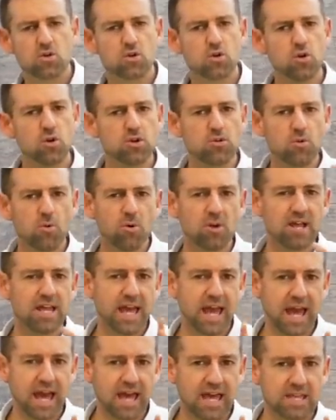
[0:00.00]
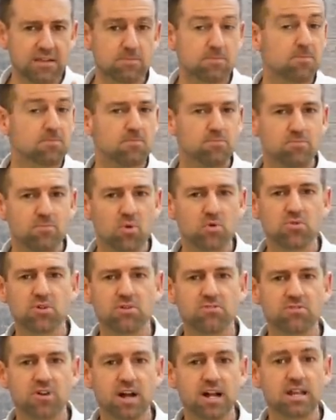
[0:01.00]
Could or can, both
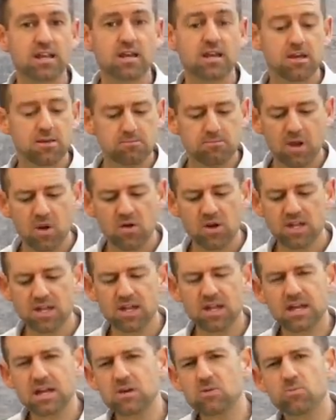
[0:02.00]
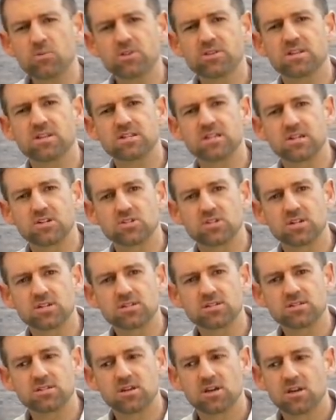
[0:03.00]
are fine. Mary, can I help with the
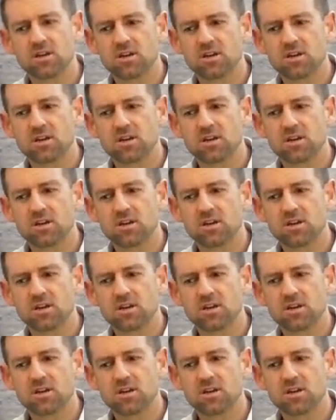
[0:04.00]
dishes?